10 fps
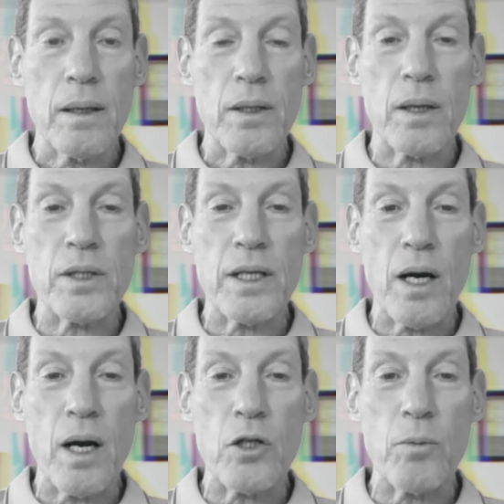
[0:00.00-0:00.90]
There is
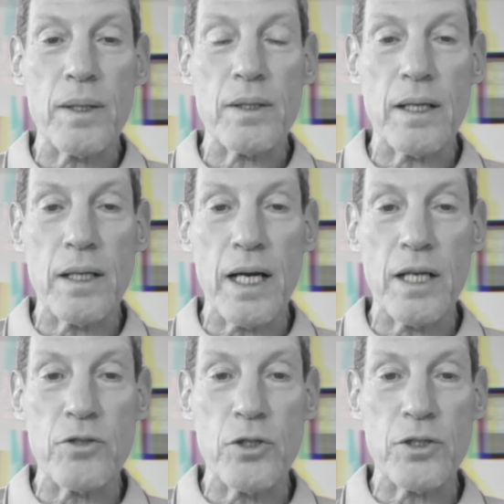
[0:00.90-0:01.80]
an argument that
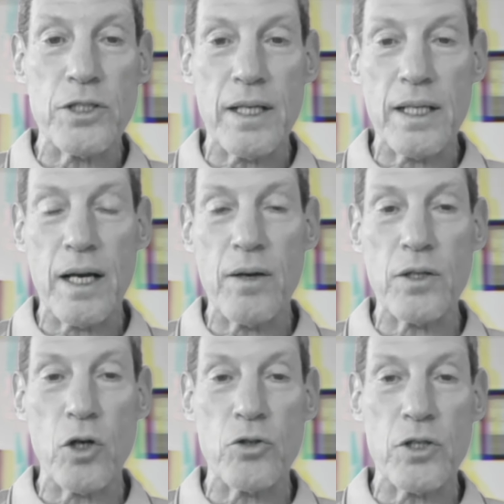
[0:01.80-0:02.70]
claims there is an
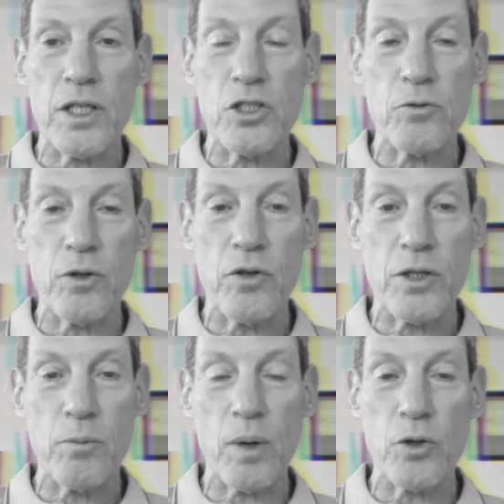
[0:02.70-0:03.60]
inherent contradiction
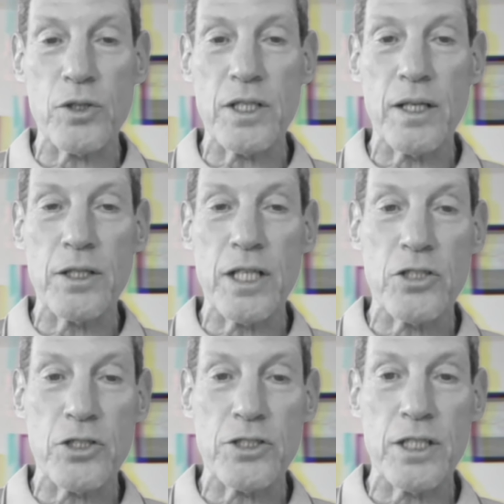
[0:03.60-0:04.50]
between democracy and a
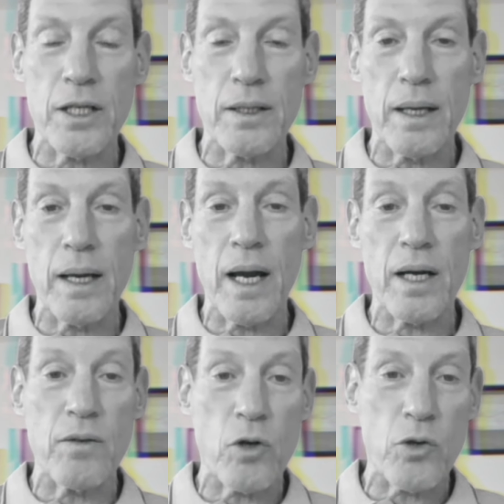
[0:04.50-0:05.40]
nation-state,
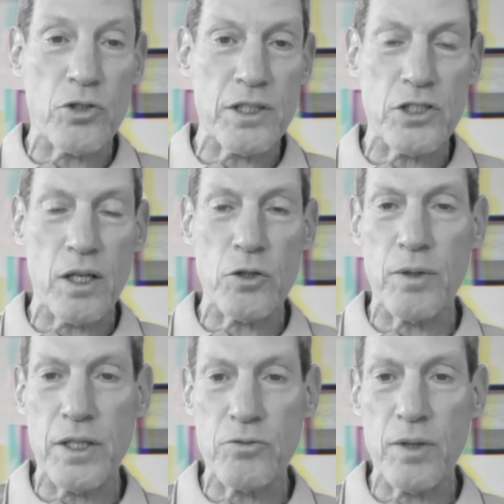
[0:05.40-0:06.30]
and of course this
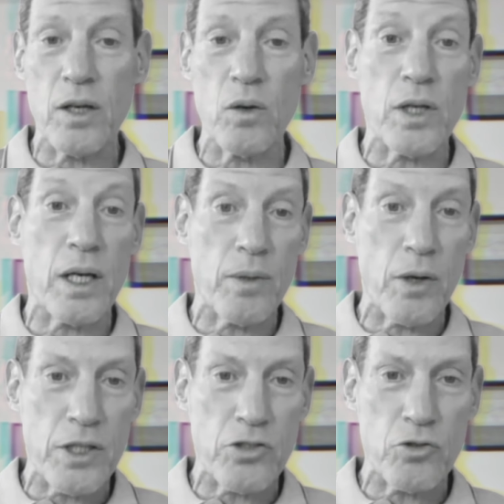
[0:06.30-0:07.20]
argument is made only
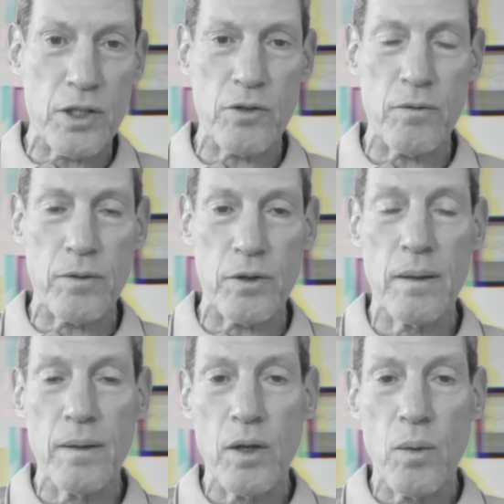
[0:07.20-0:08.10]
about Israel.
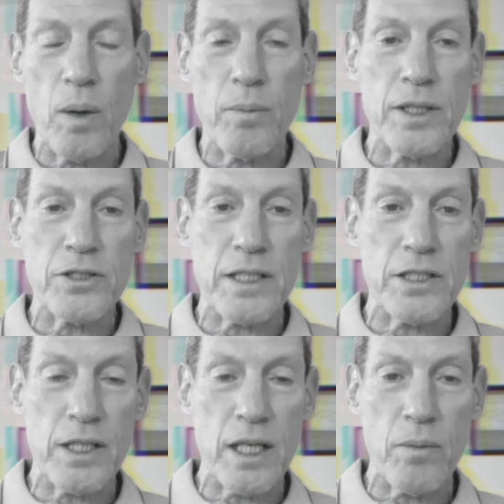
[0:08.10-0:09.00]
No one makes
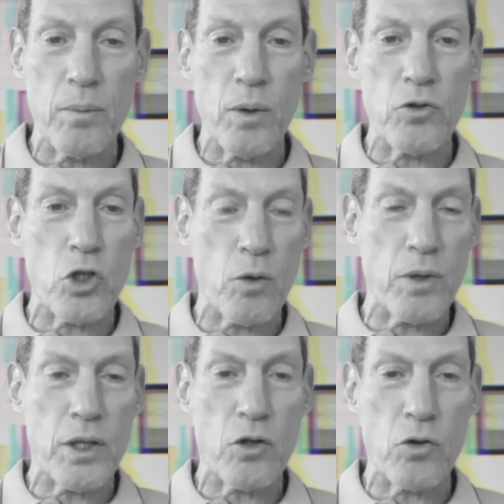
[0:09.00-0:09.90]
this claim about
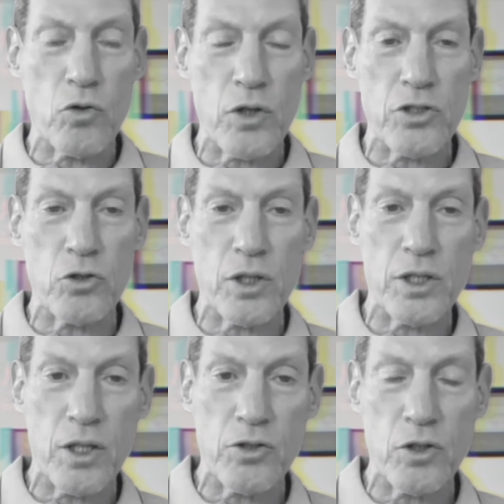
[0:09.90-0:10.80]
Germany or Greece or
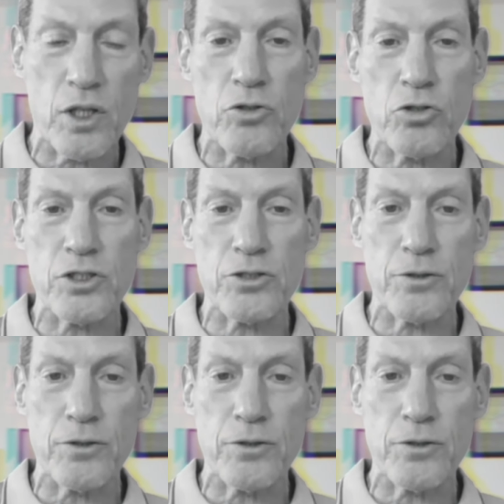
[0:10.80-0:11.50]
any other countries.